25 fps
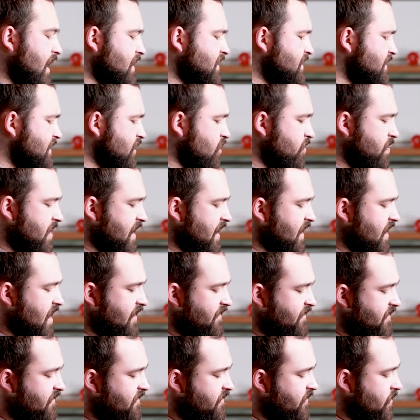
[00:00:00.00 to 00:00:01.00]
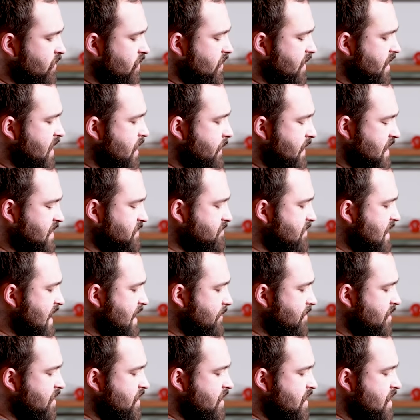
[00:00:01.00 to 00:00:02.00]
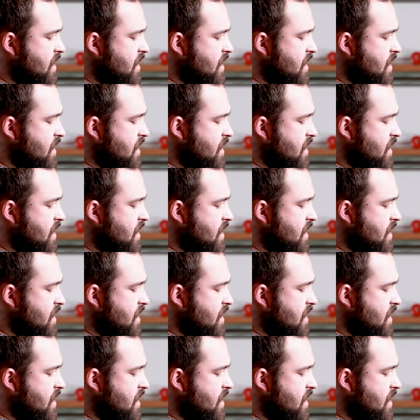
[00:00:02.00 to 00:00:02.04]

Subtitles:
are still big enough for an OS map,